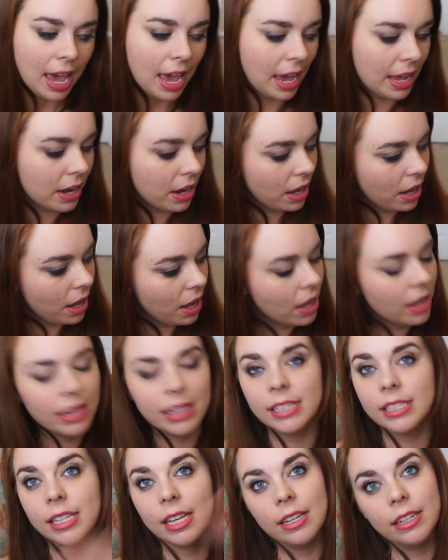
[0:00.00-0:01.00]
And all
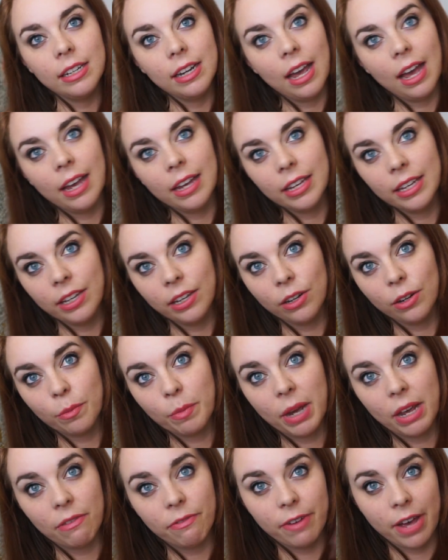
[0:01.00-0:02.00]
of a sudden, I hear
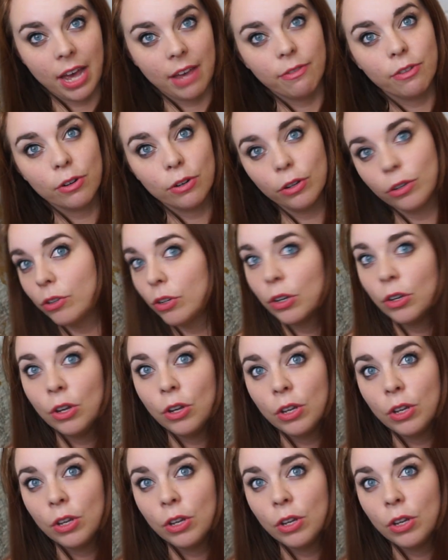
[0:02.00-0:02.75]
my 5-year-old